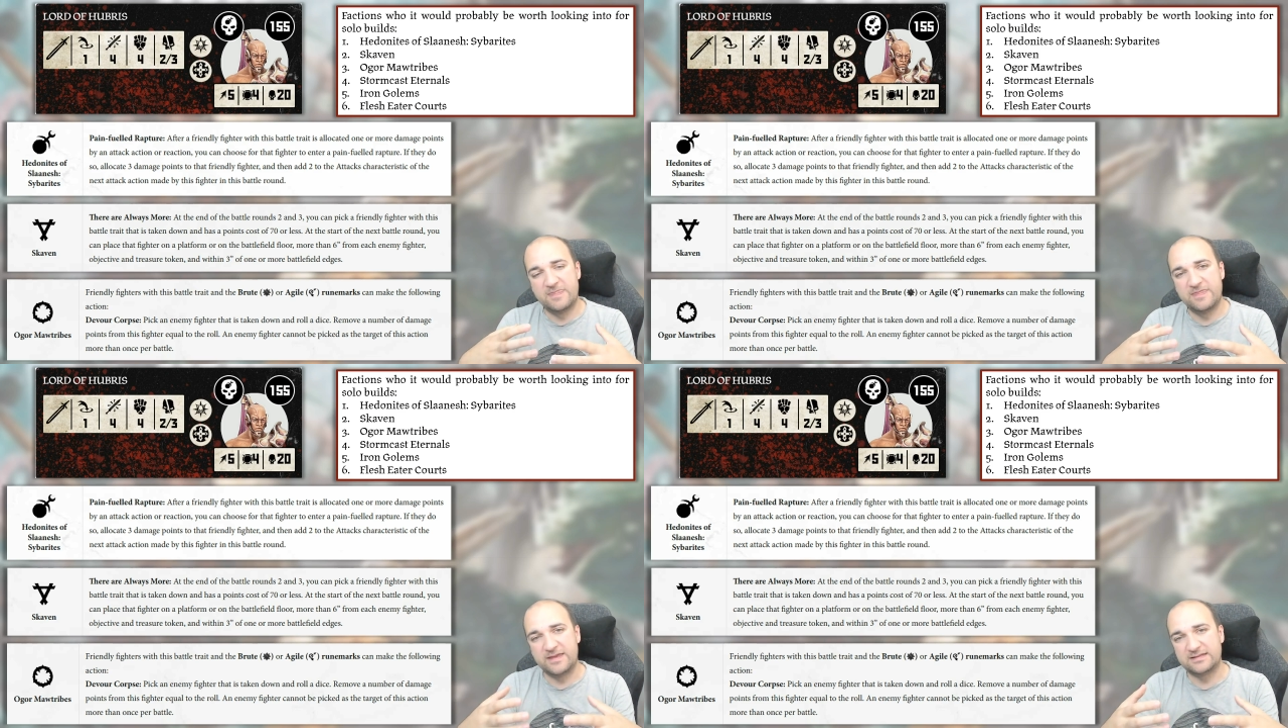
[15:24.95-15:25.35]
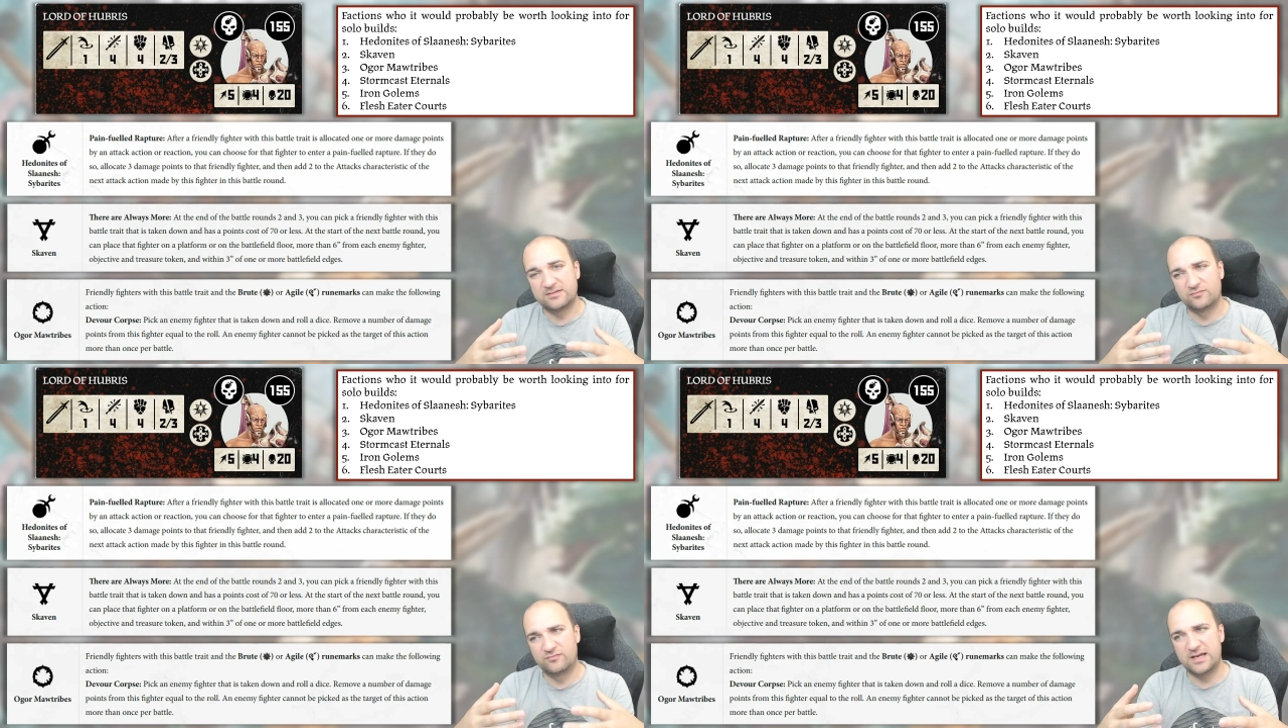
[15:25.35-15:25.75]

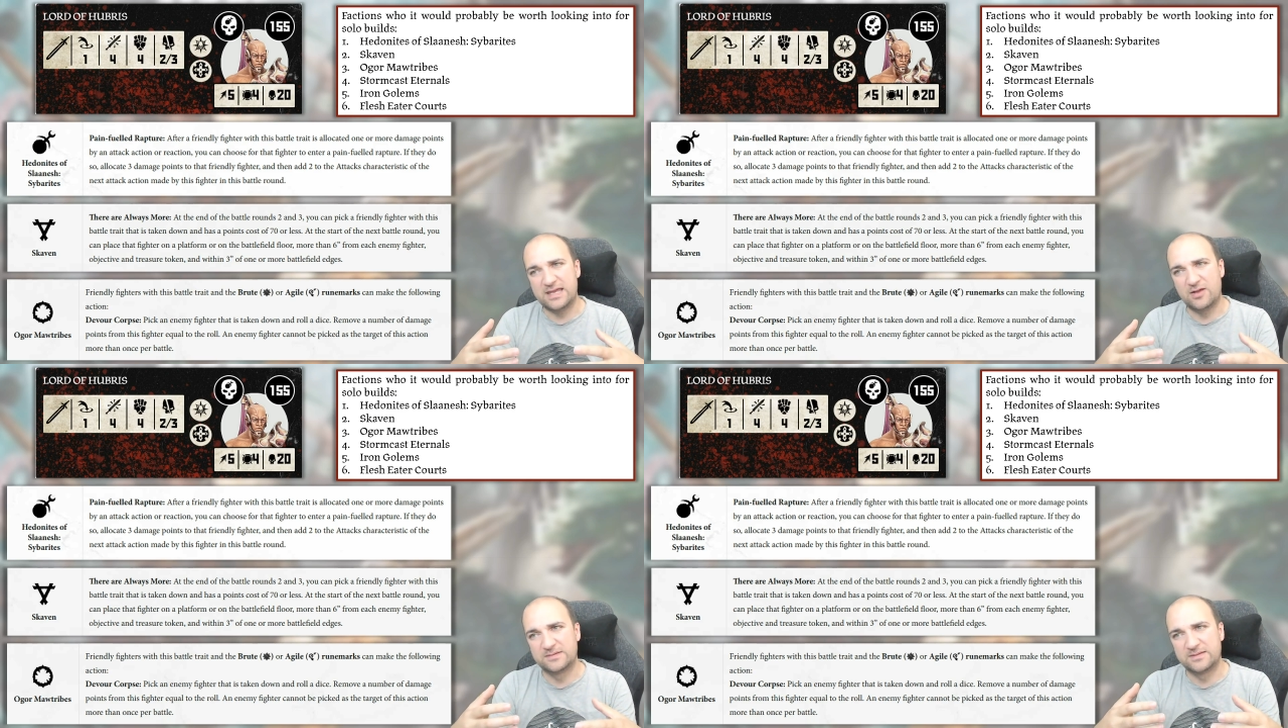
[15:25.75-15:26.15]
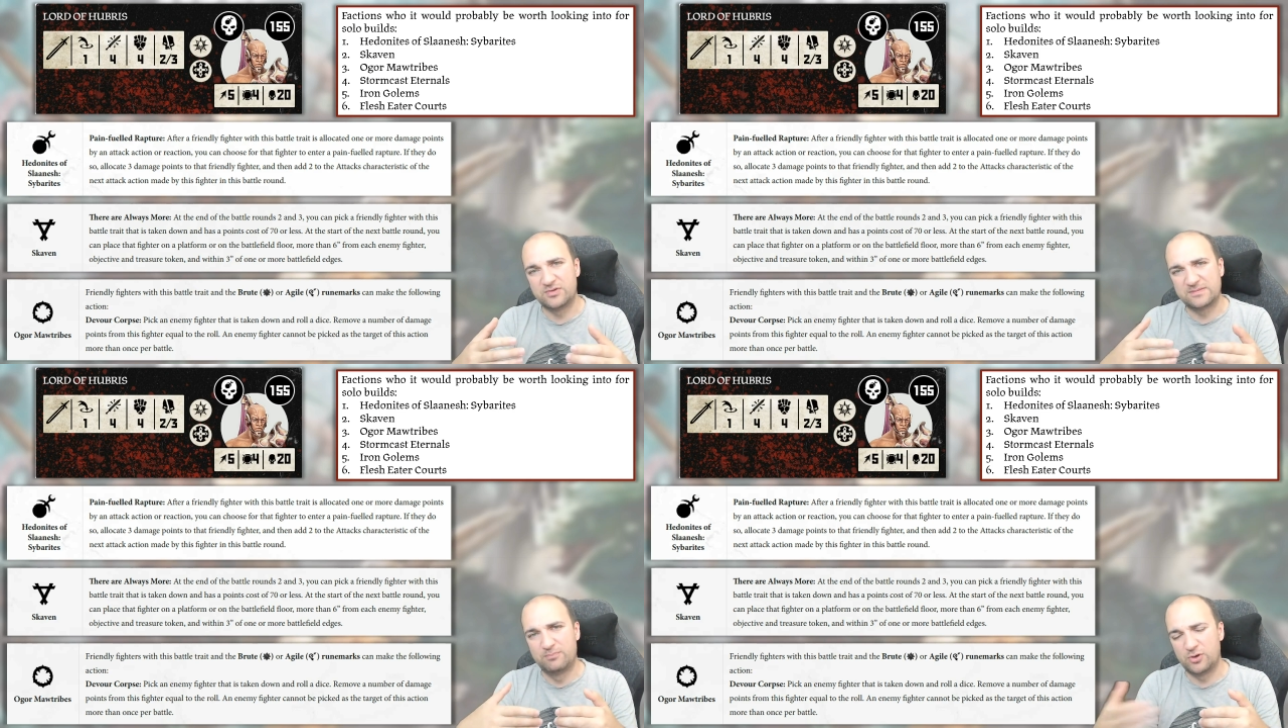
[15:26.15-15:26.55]
This really helps them
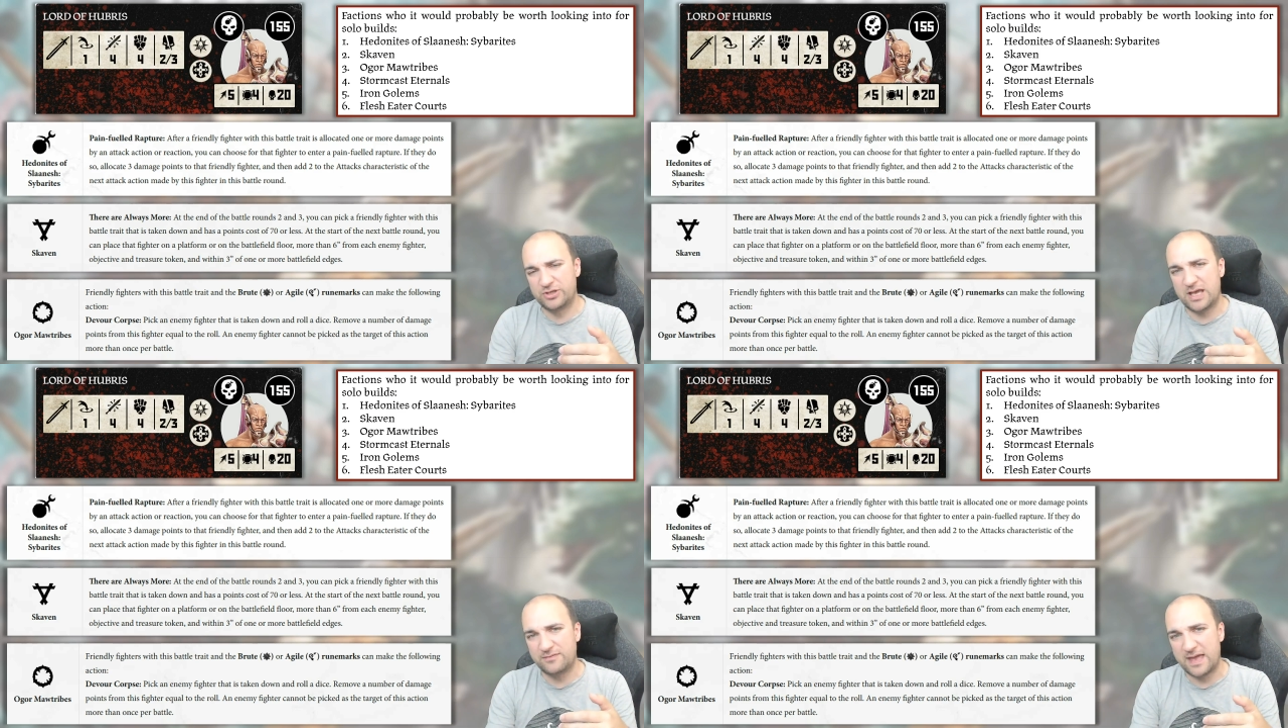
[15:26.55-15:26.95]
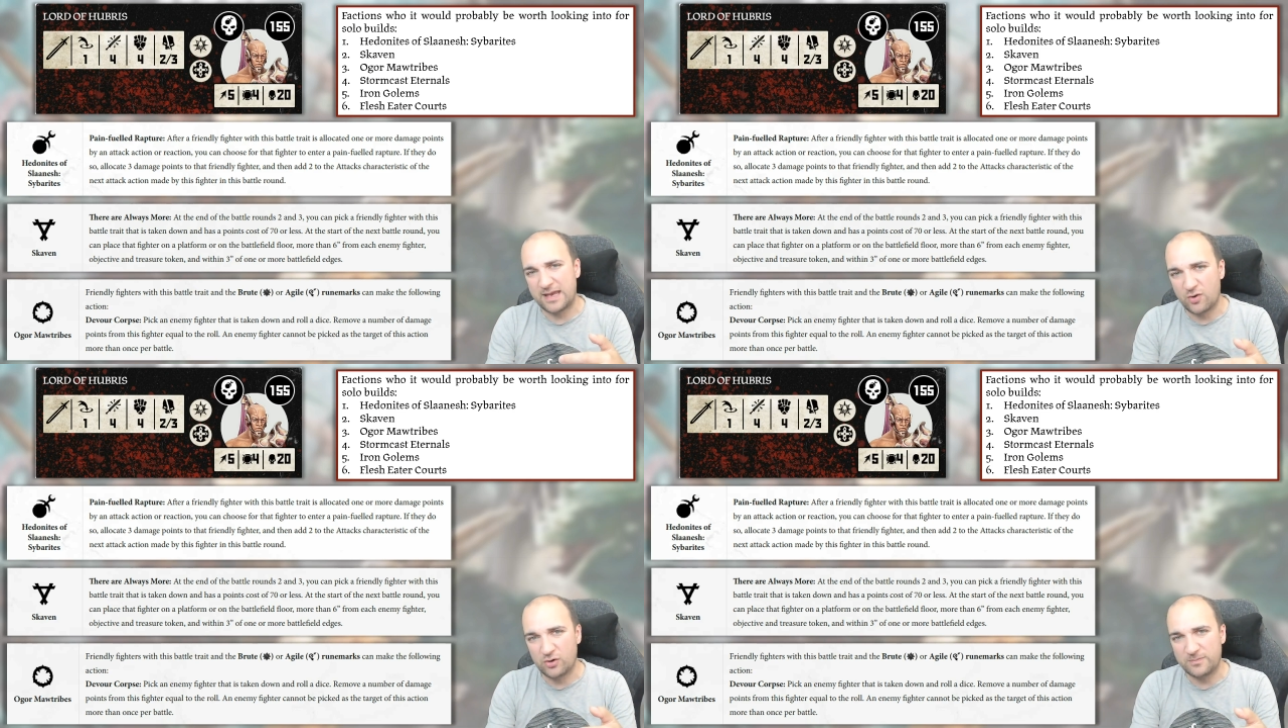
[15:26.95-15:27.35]
just push out that
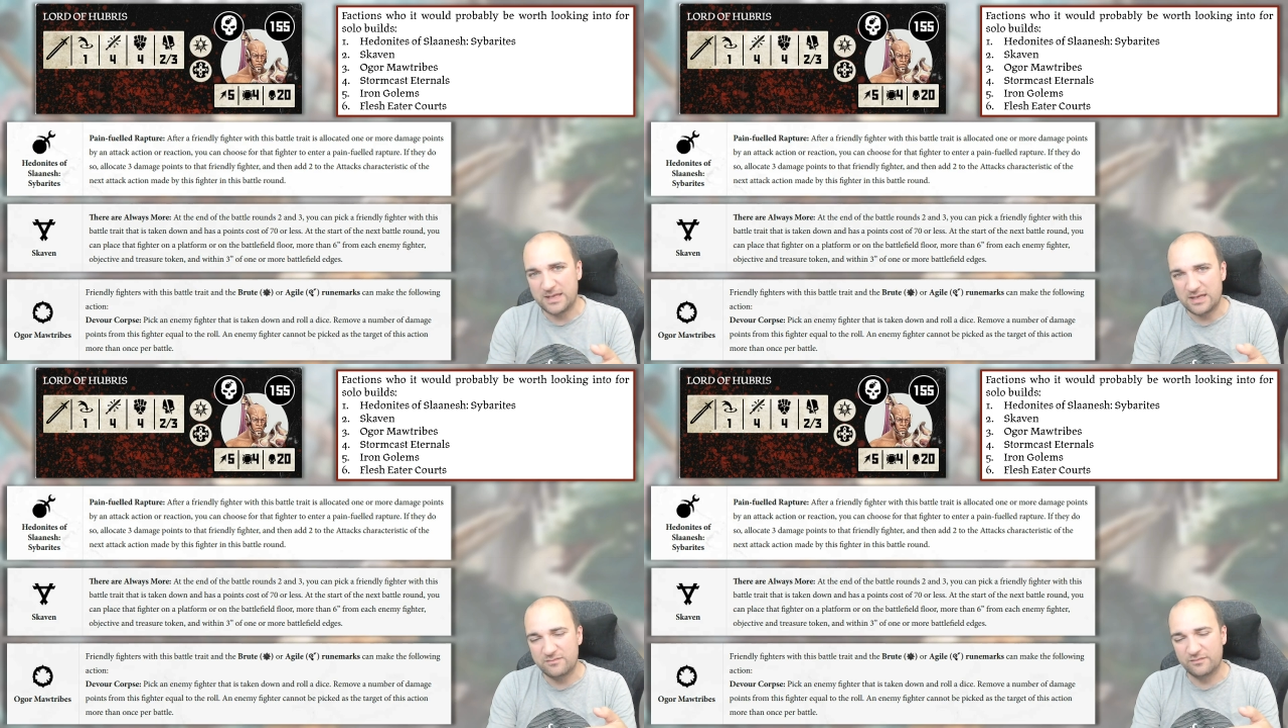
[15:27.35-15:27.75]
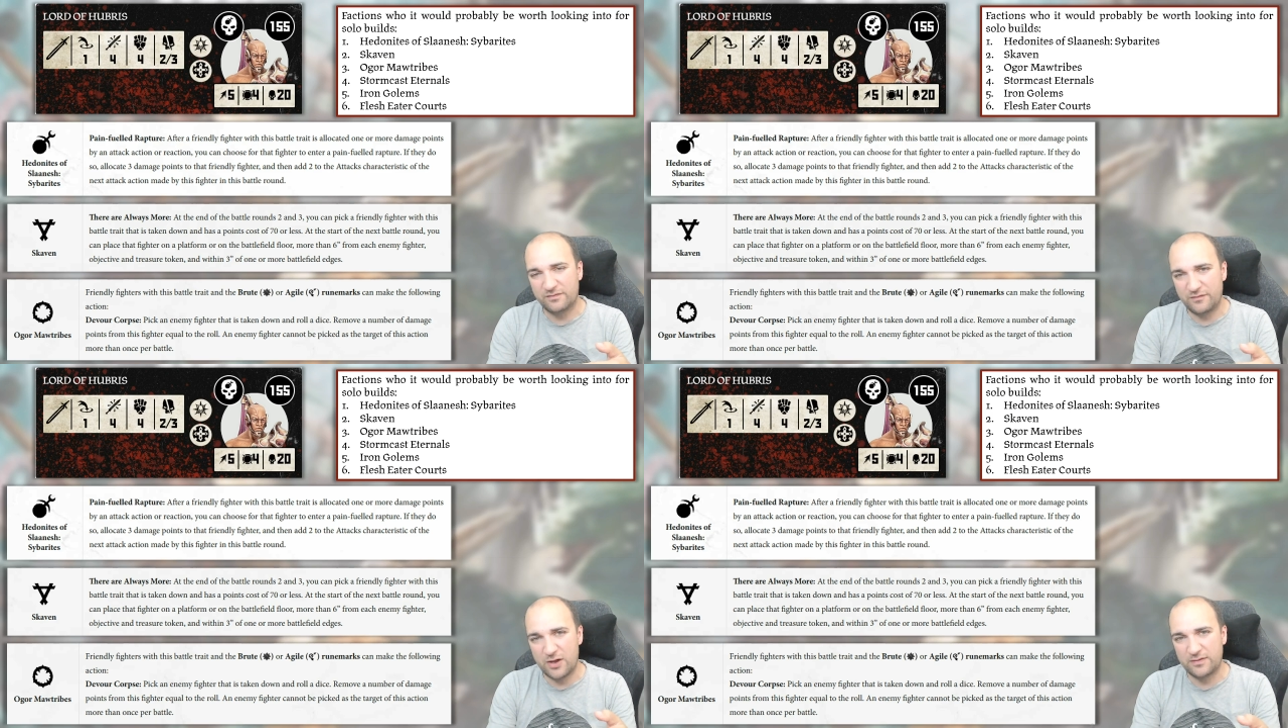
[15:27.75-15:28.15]
economy even
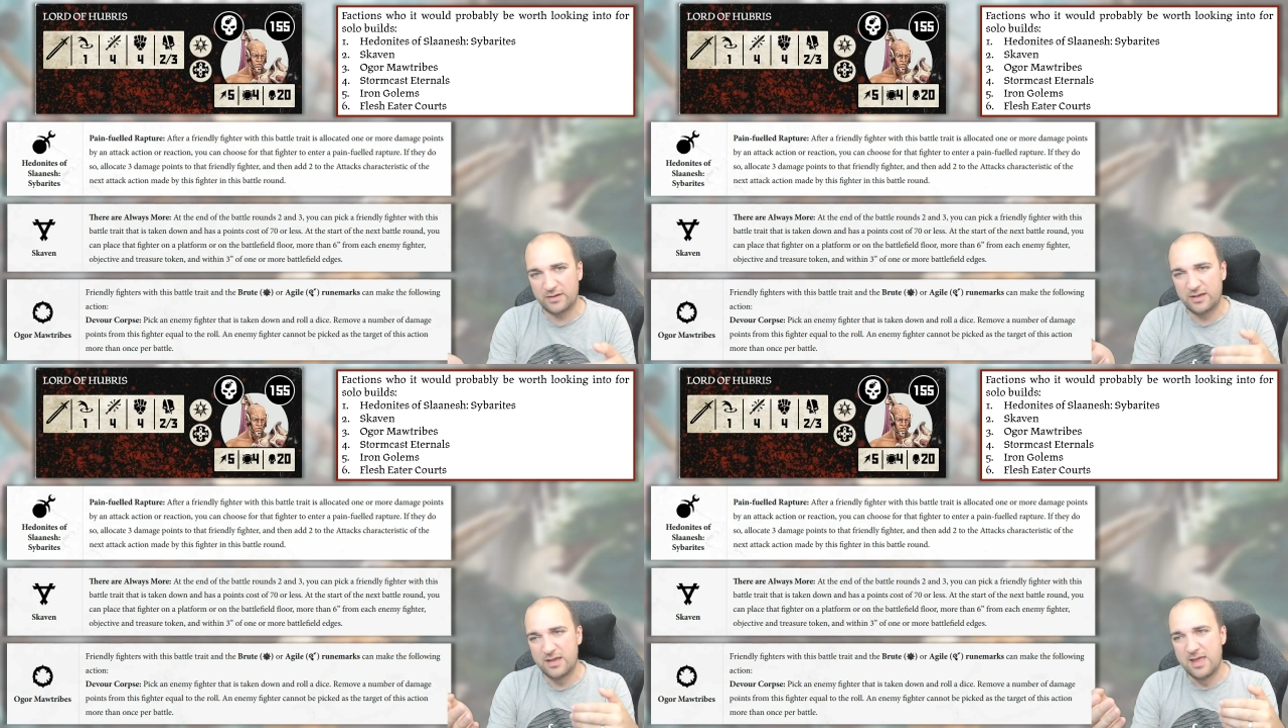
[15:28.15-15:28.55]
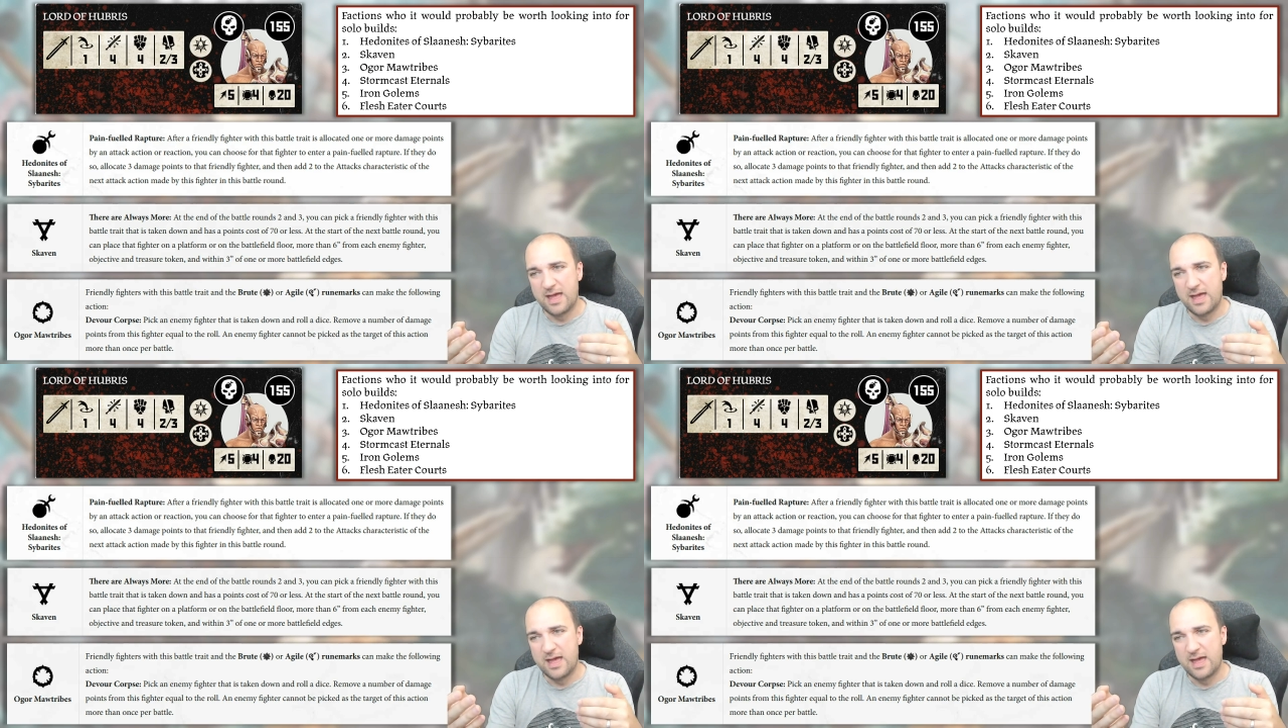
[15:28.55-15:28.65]
further,